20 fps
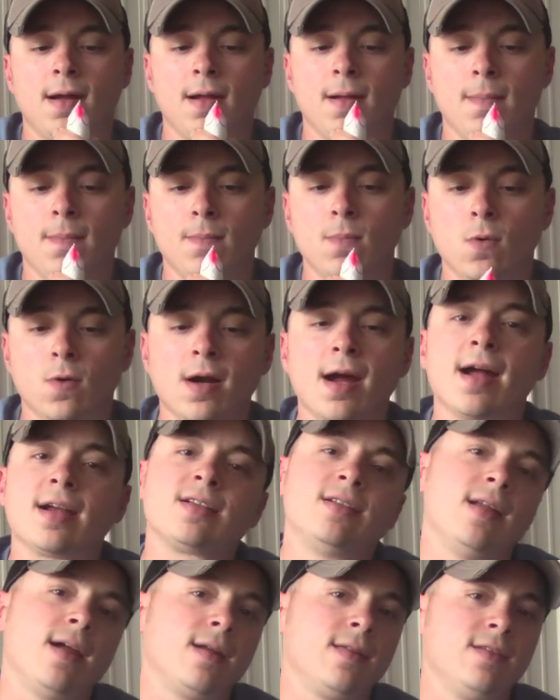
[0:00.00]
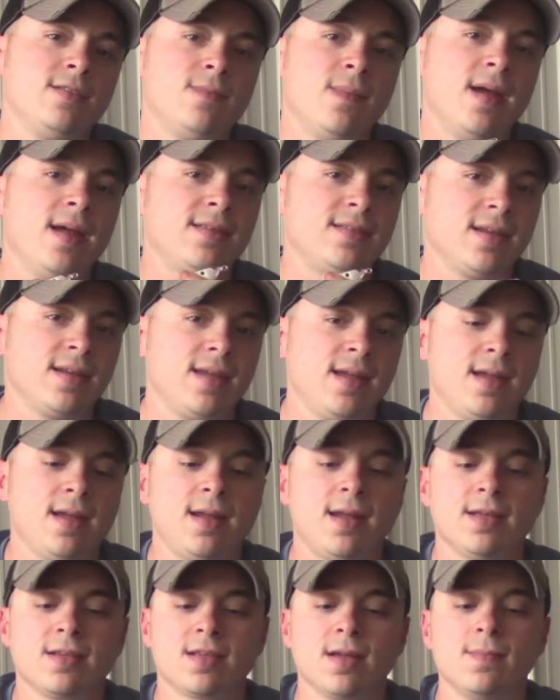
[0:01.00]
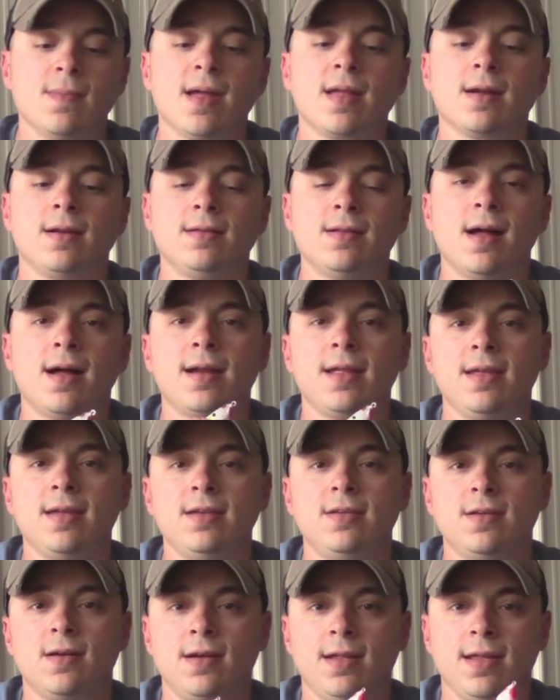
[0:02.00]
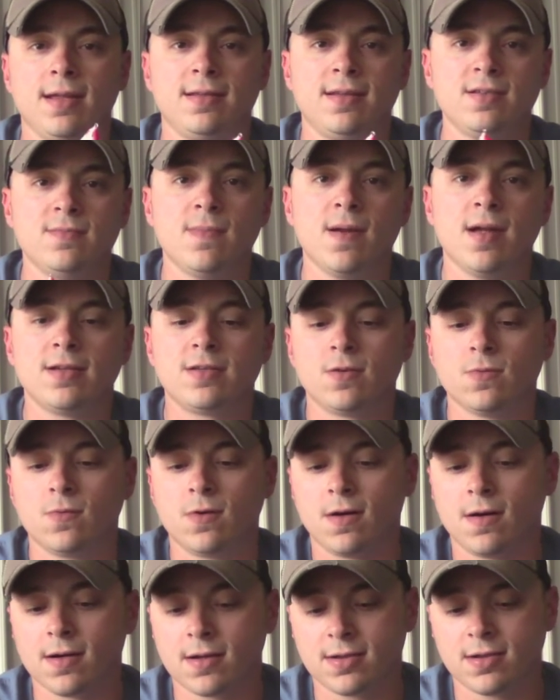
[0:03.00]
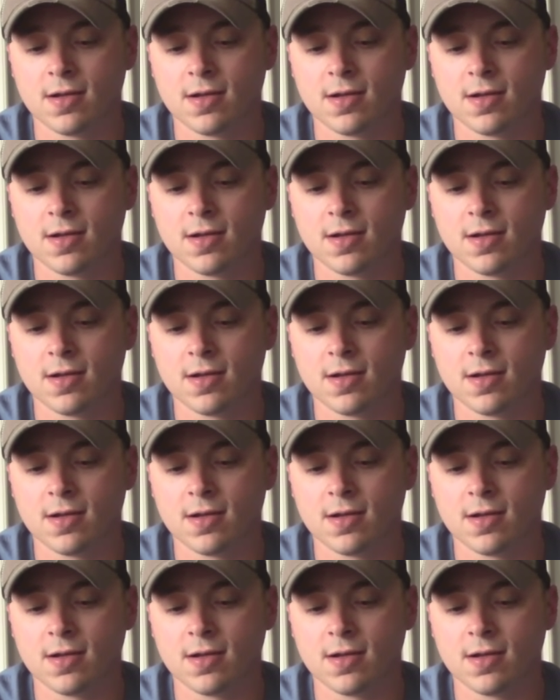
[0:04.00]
more action out of these baits again, and it's going to make it a lot easier to get these baits to walk.